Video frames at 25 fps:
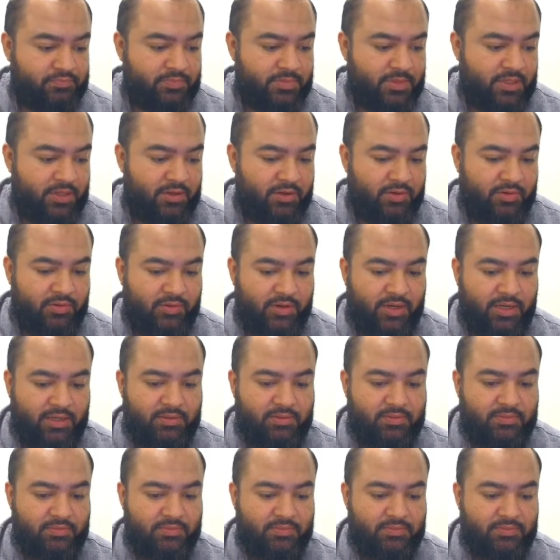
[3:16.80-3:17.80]
All
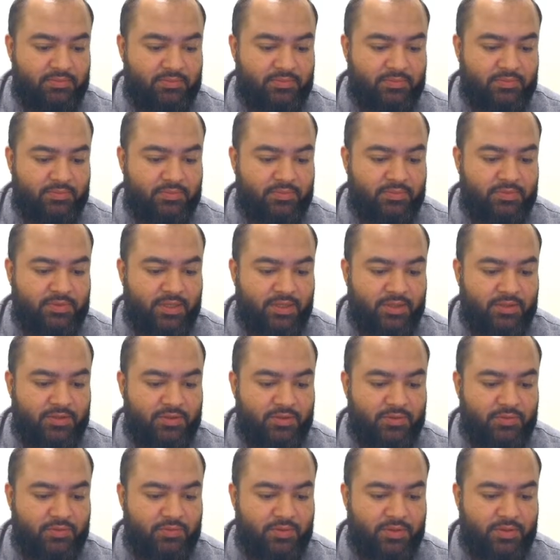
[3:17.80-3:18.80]
right, thank
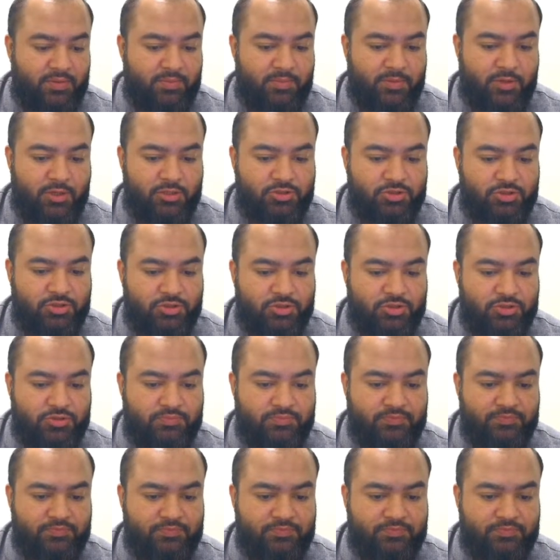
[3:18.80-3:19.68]
you very much.